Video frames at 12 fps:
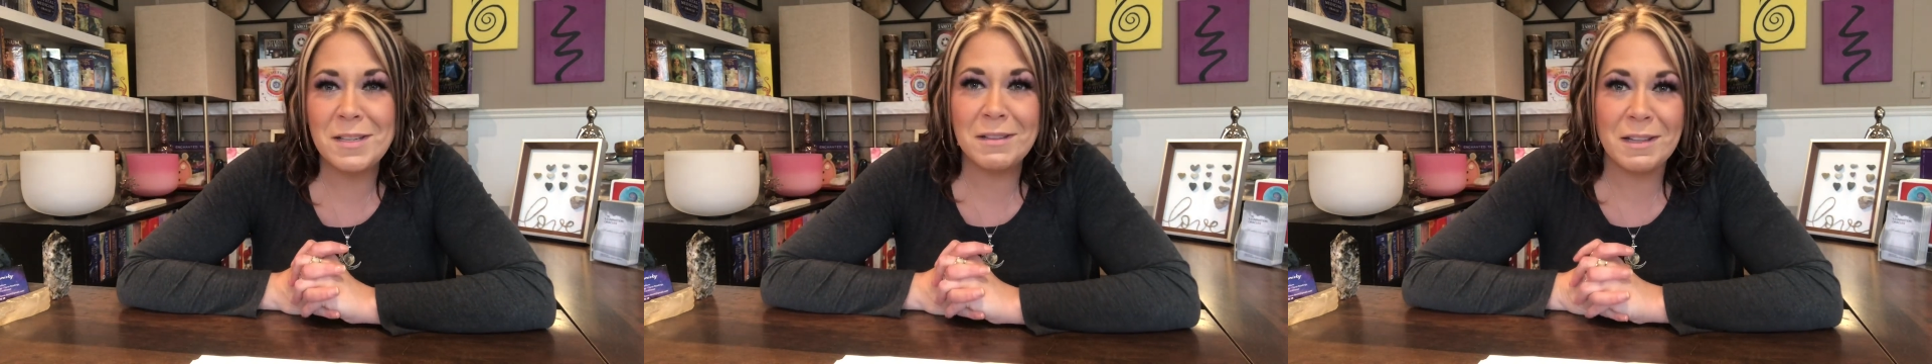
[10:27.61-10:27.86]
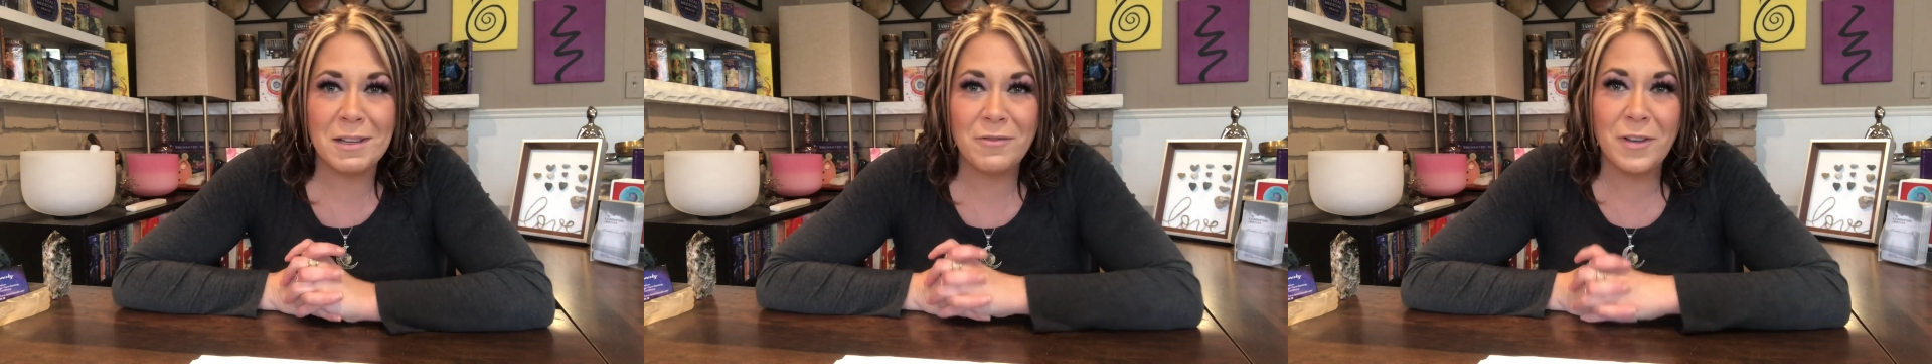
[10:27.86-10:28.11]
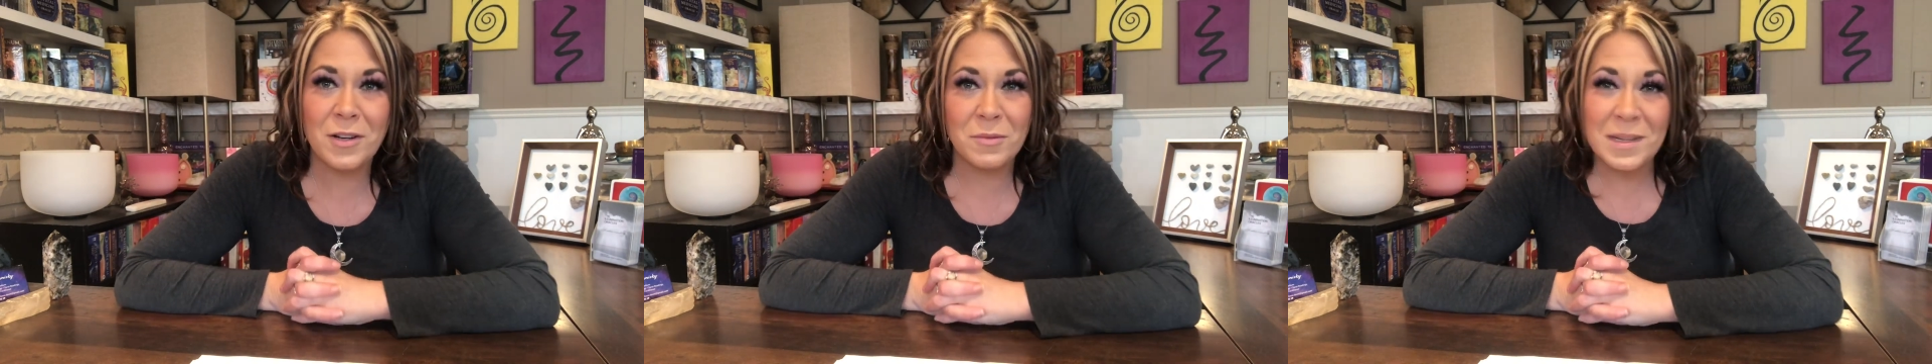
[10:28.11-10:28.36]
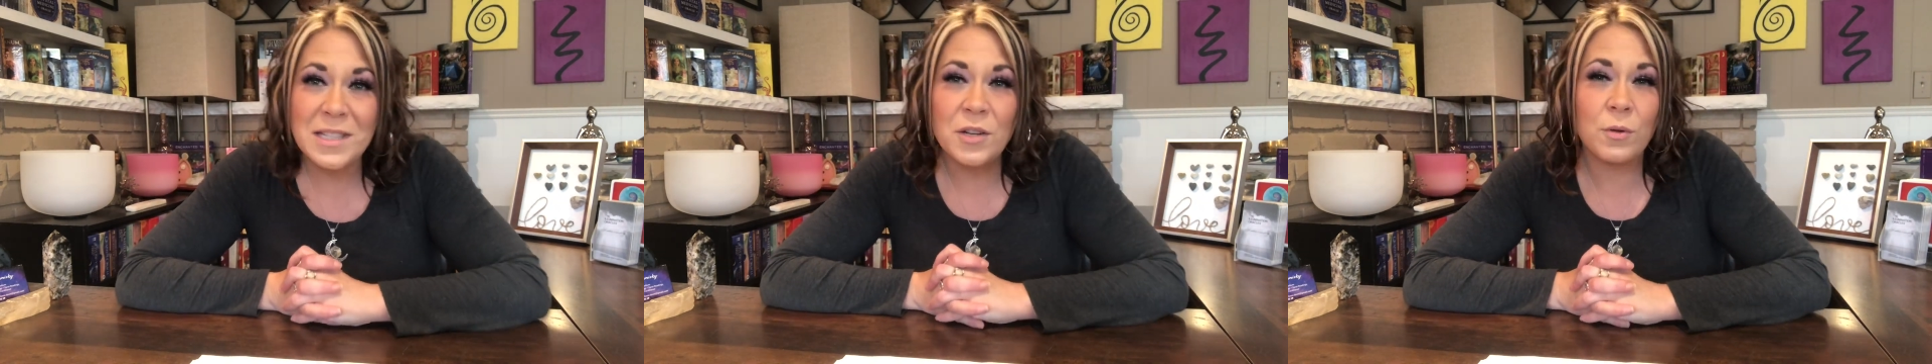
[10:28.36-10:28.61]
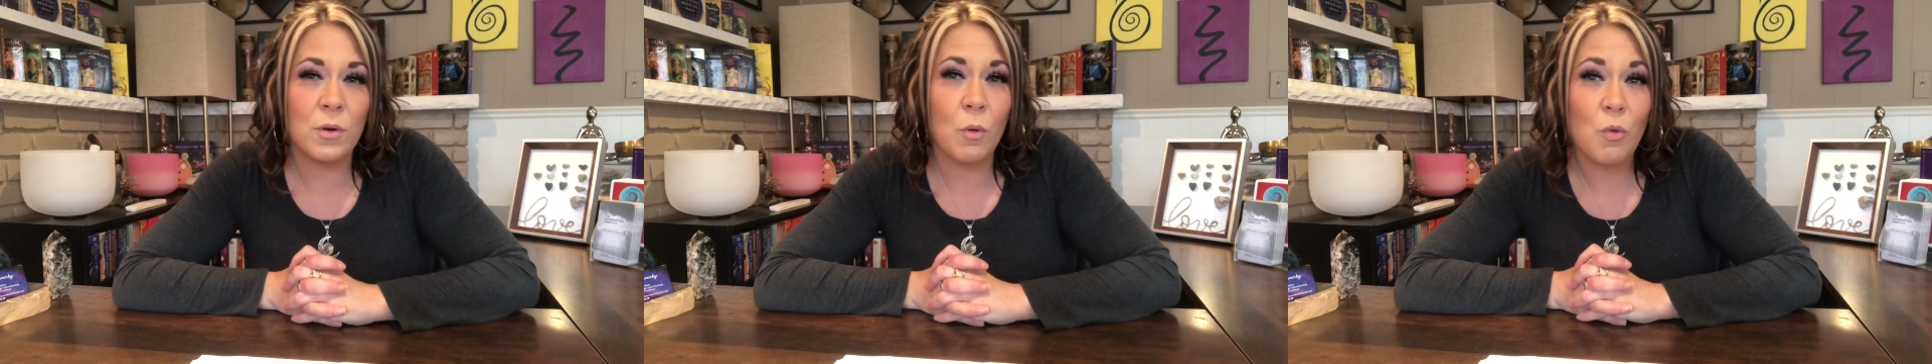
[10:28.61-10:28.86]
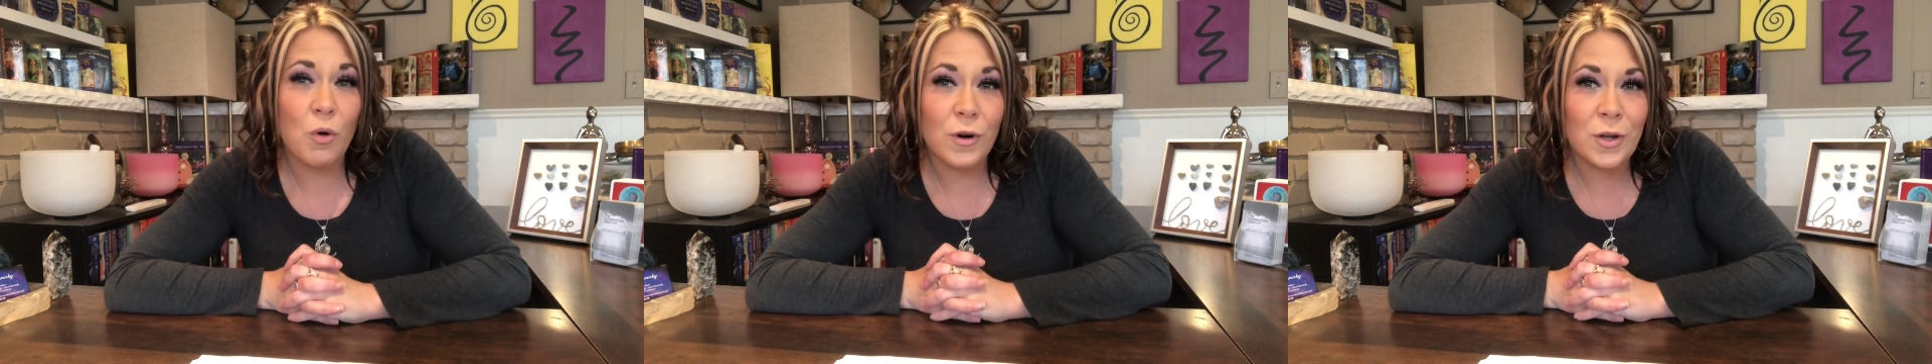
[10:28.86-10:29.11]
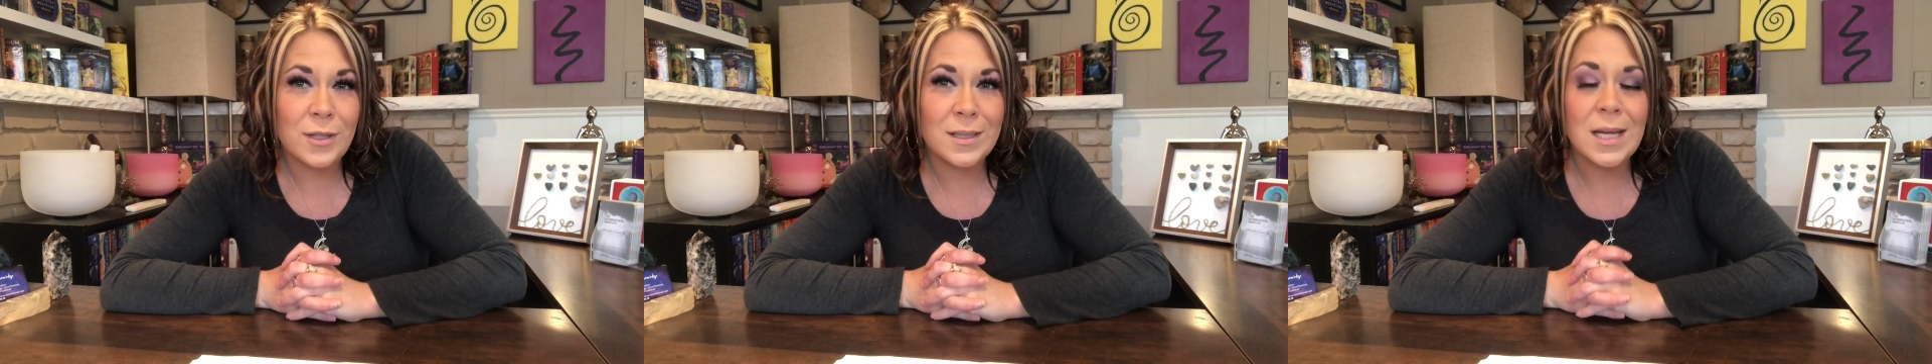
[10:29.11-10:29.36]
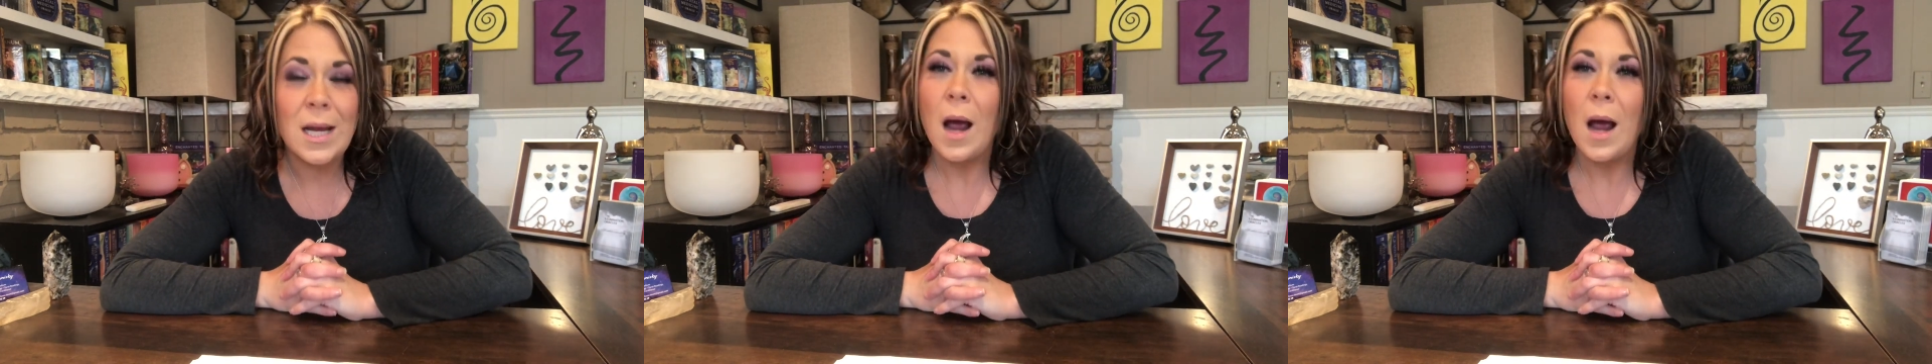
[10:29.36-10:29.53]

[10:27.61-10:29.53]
to live in a material world,